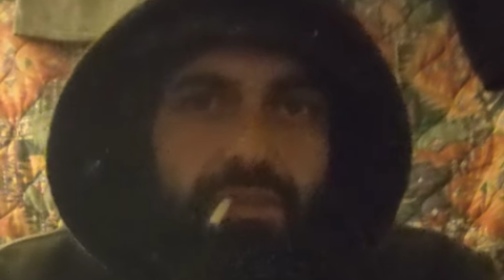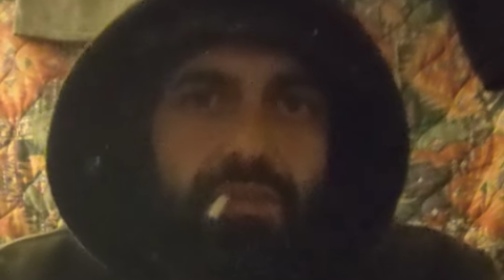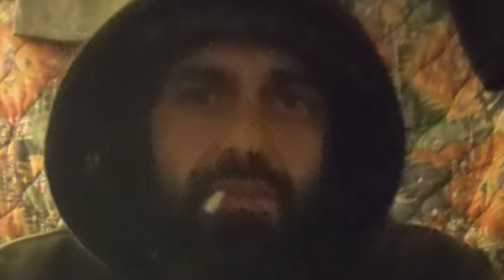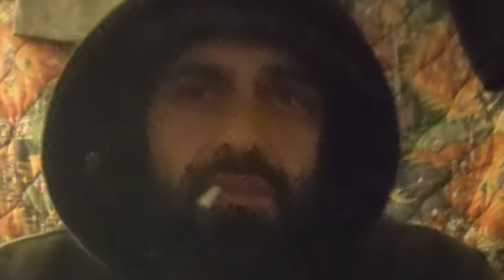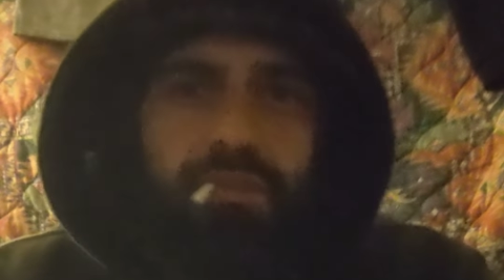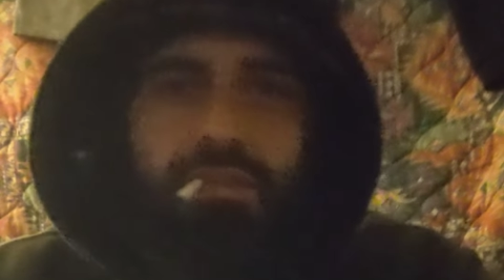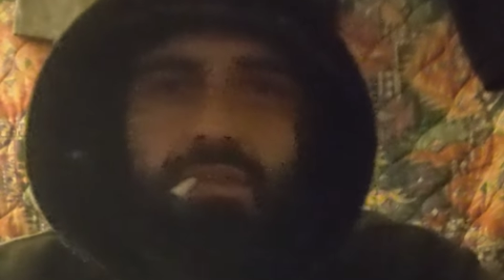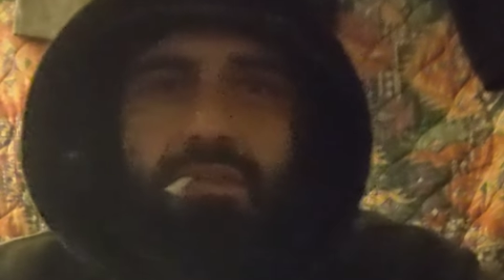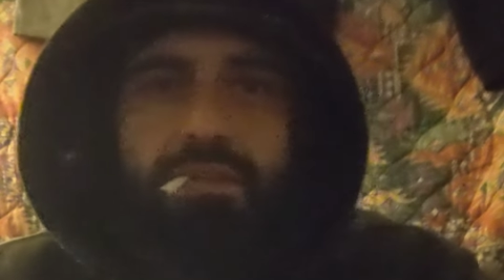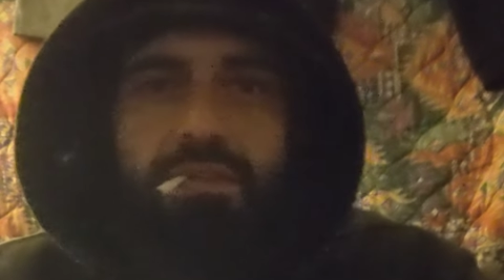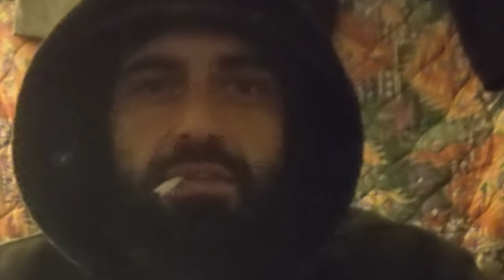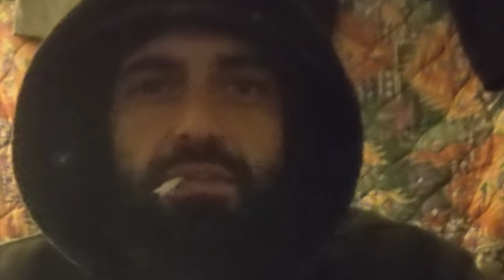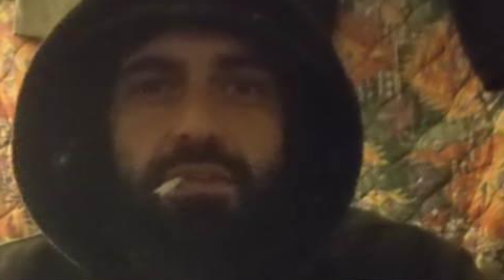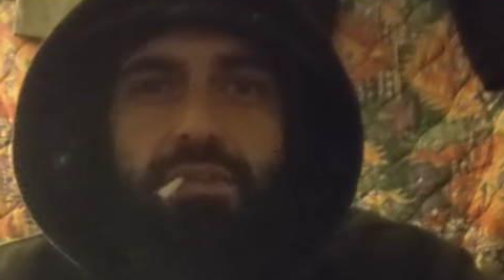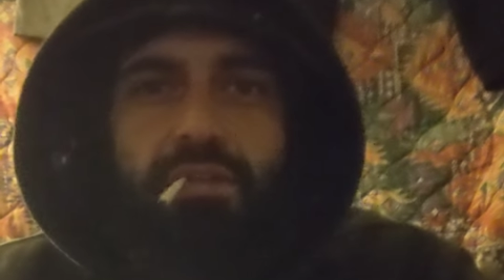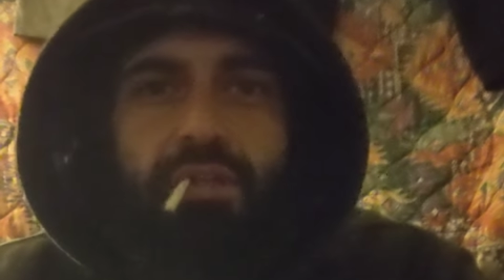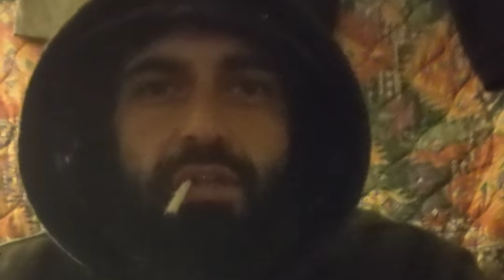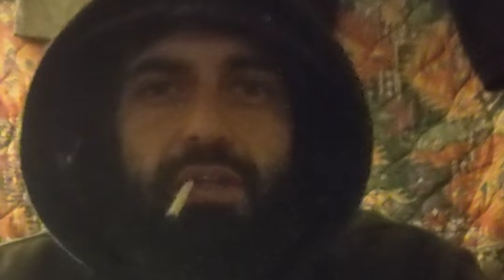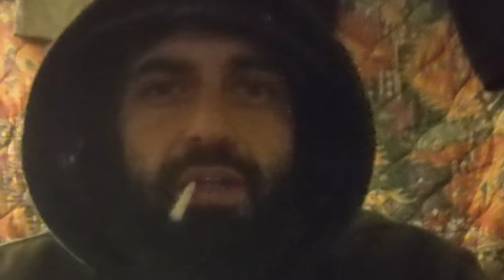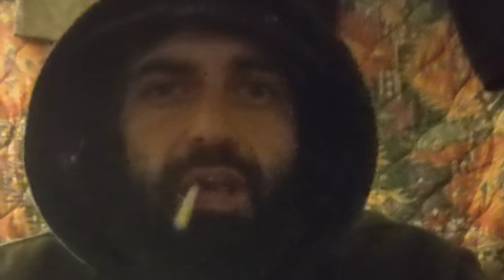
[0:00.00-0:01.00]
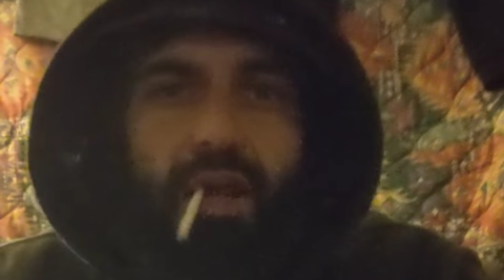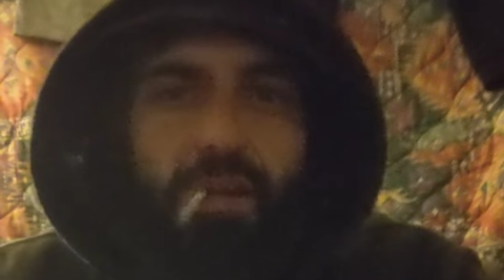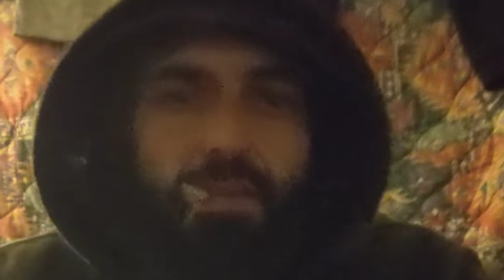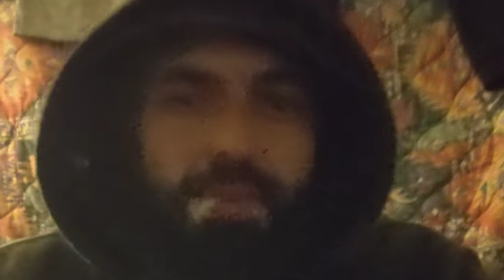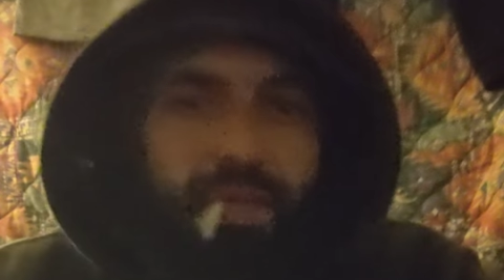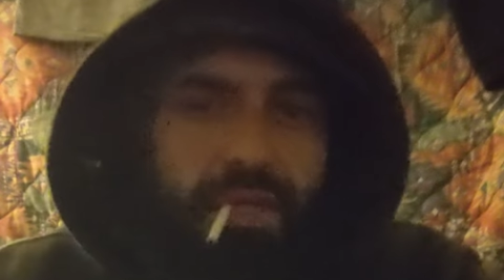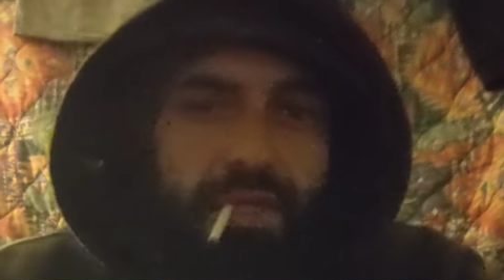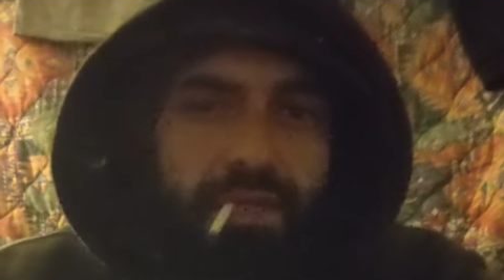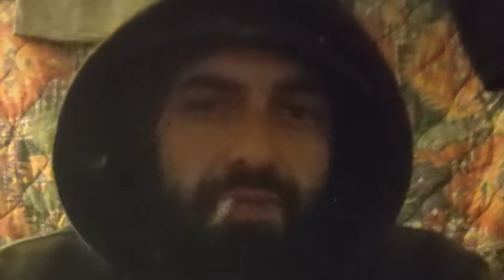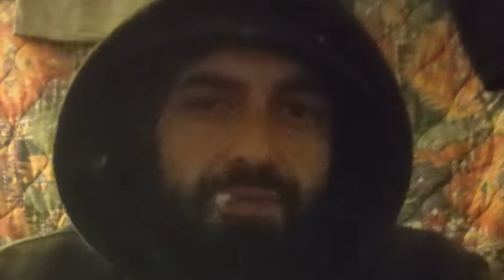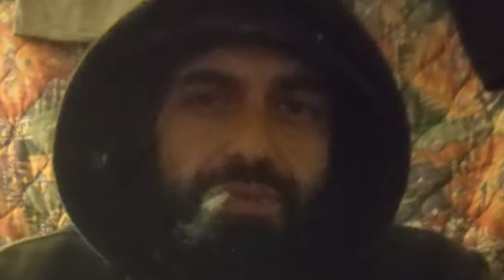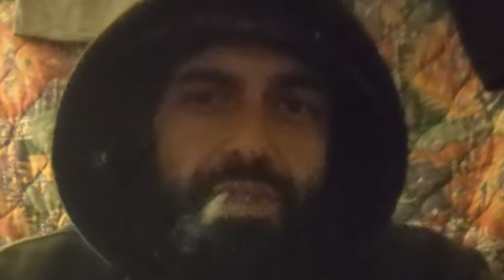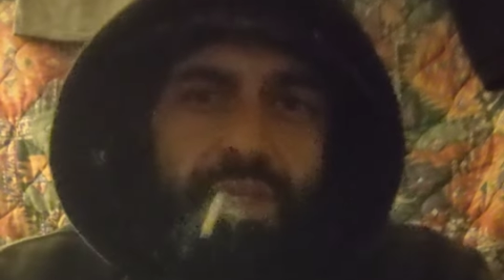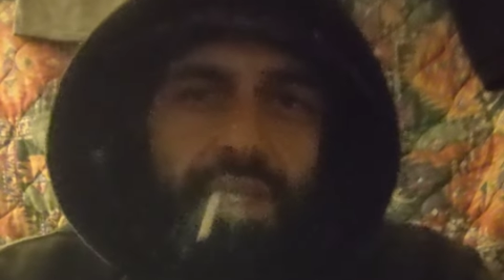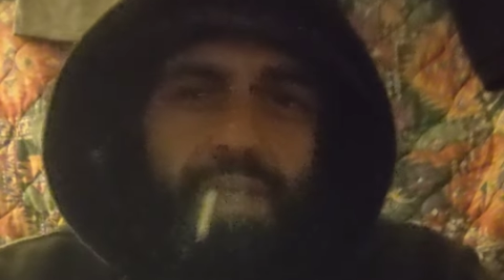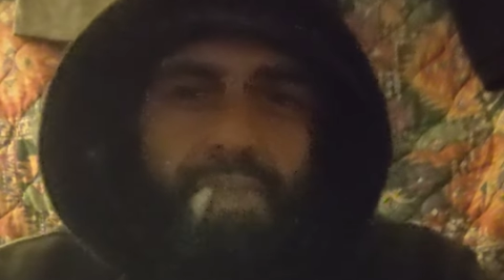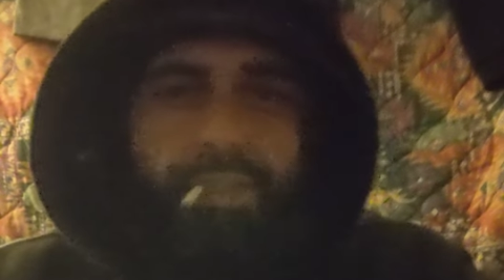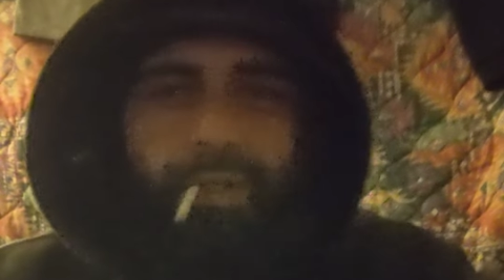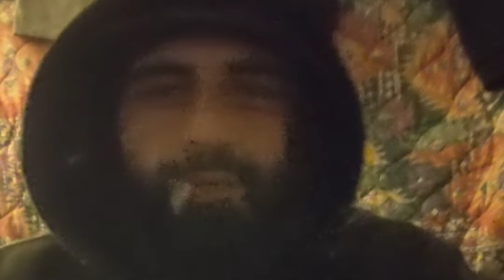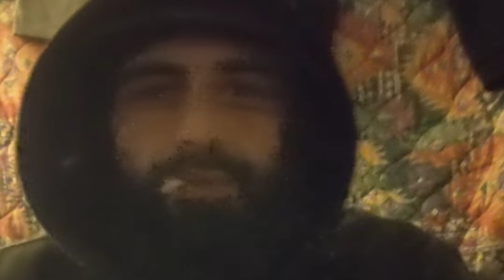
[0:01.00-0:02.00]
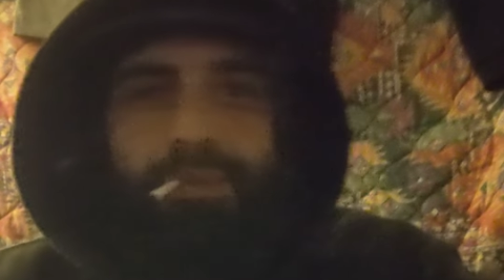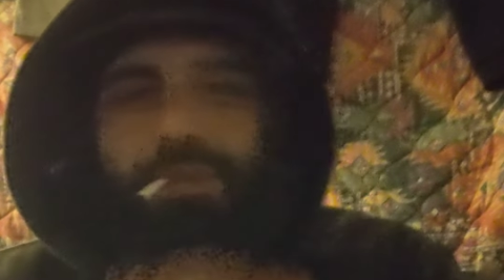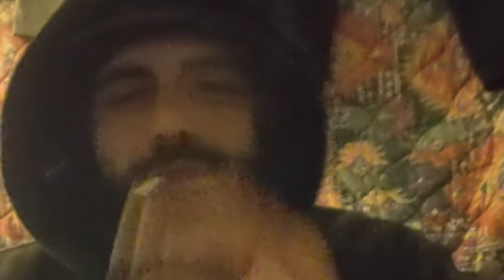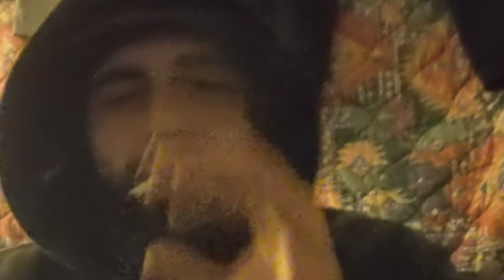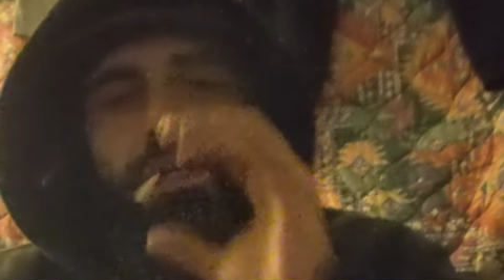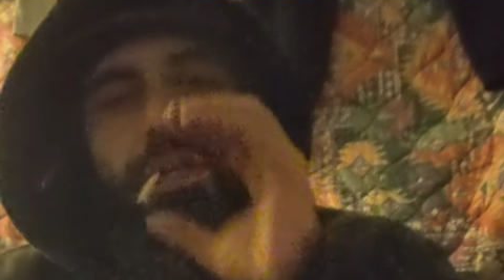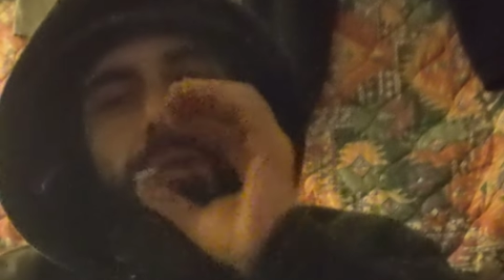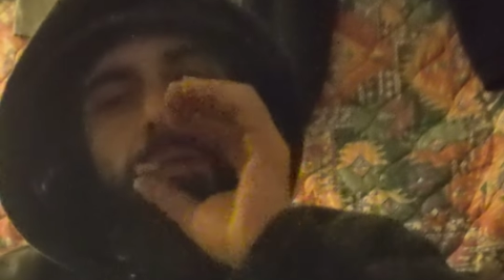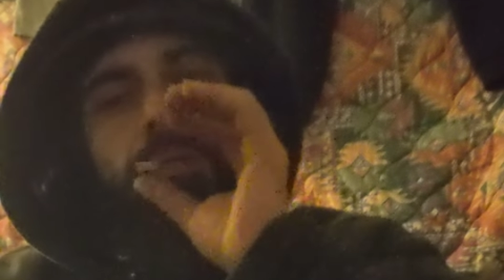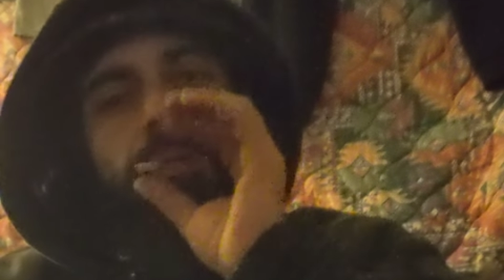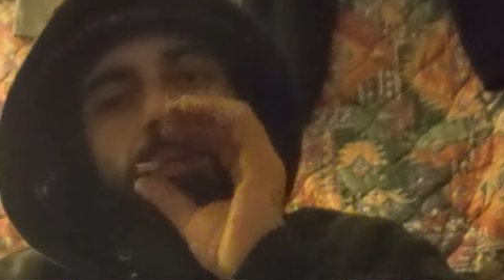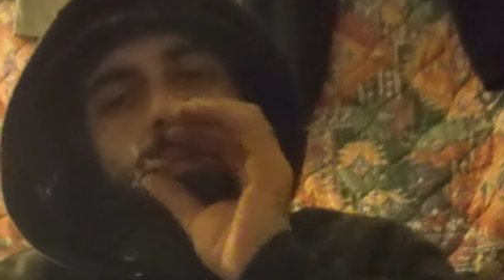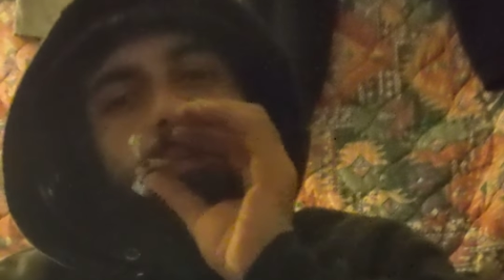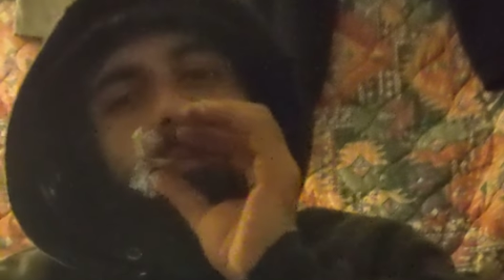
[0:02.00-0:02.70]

Okay, so there's definitely somebody